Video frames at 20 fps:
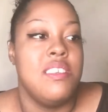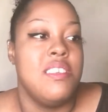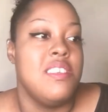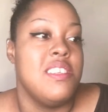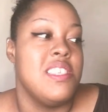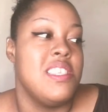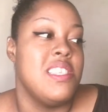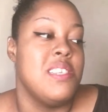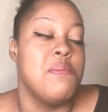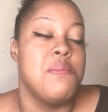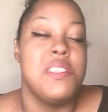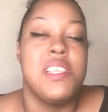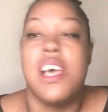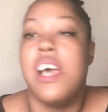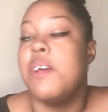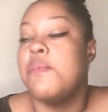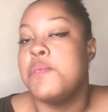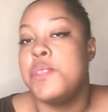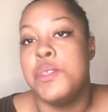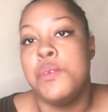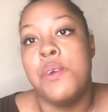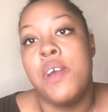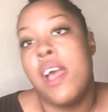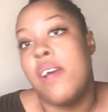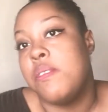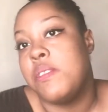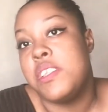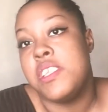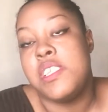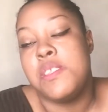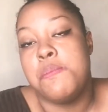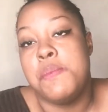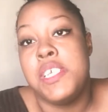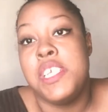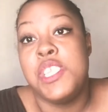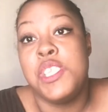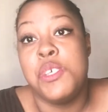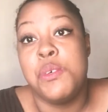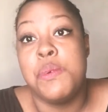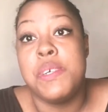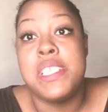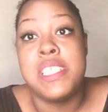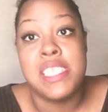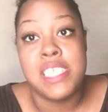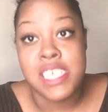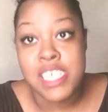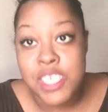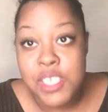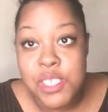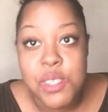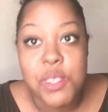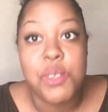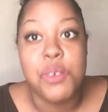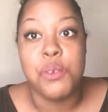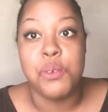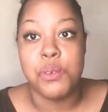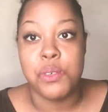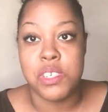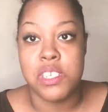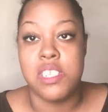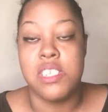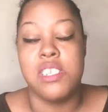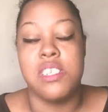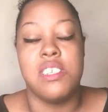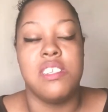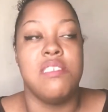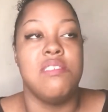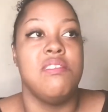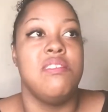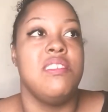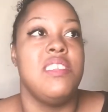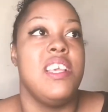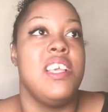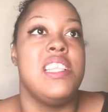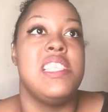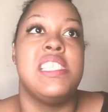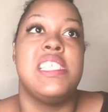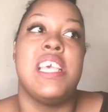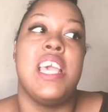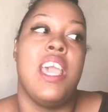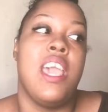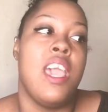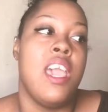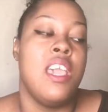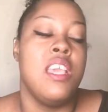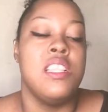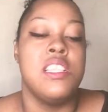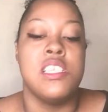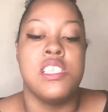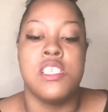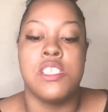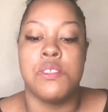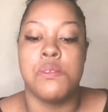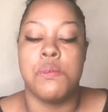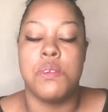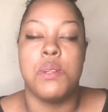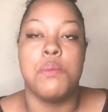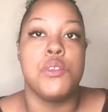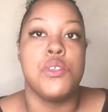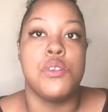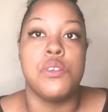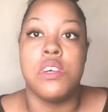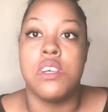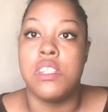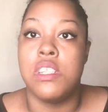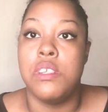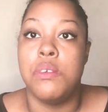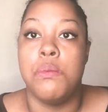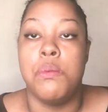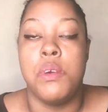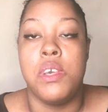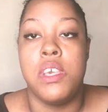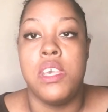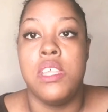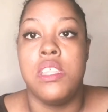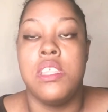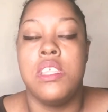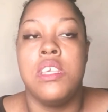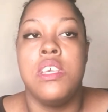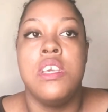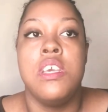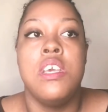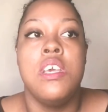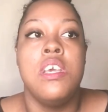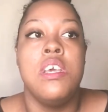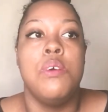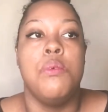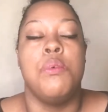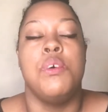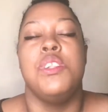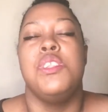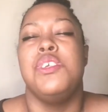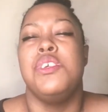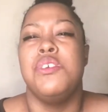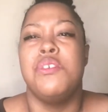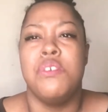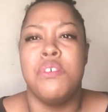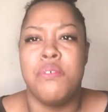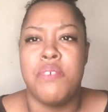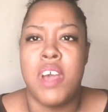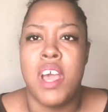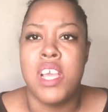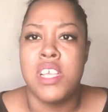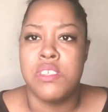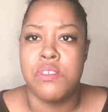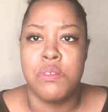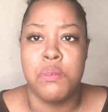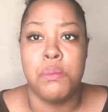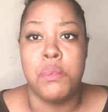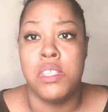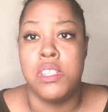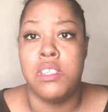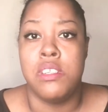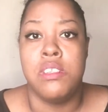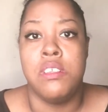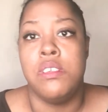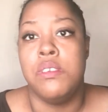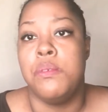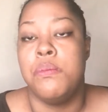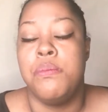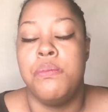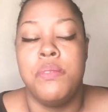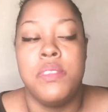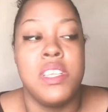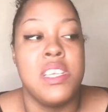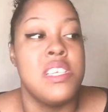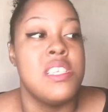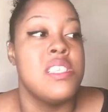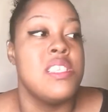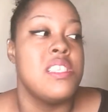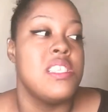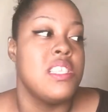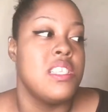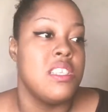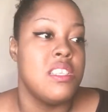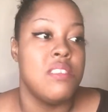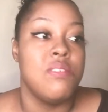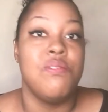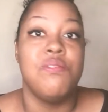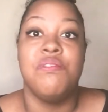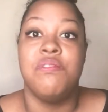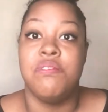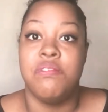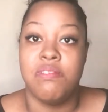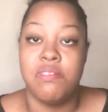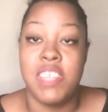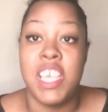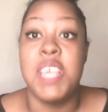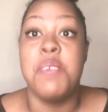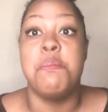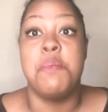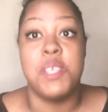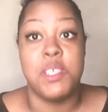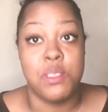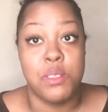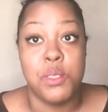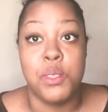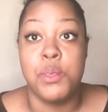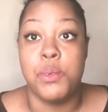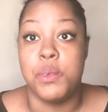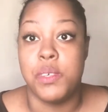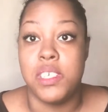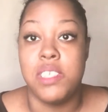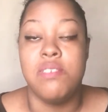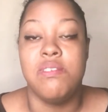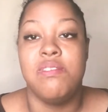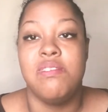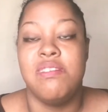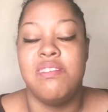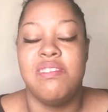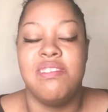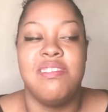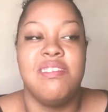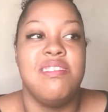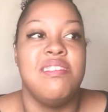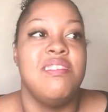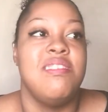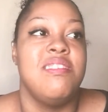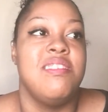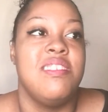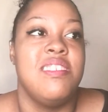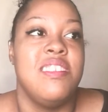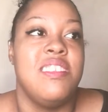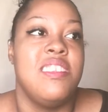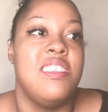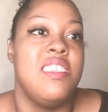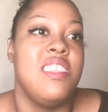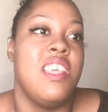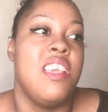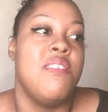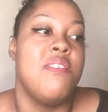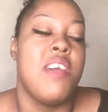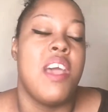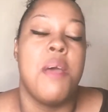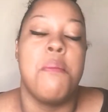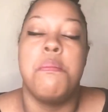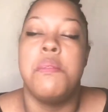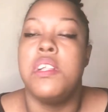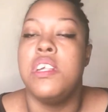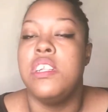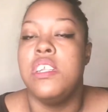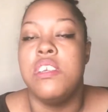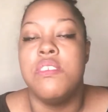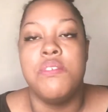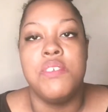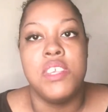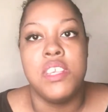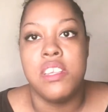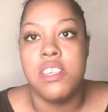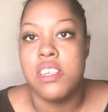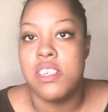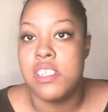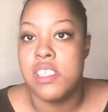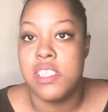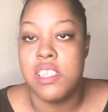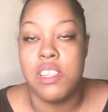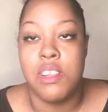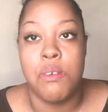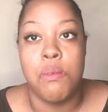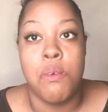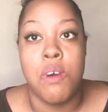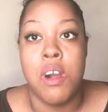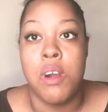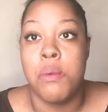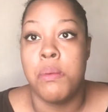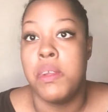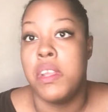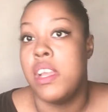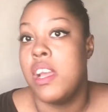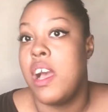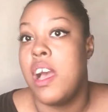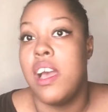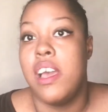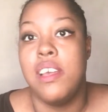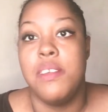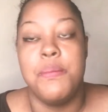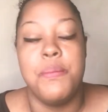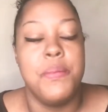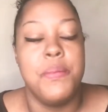Sometimes you have to speak to a seasonal Christian and say, hey, this is what I'm struggling with. What do you advise for me to do? Because they've been through it. They've had plenty of years in their walk with God.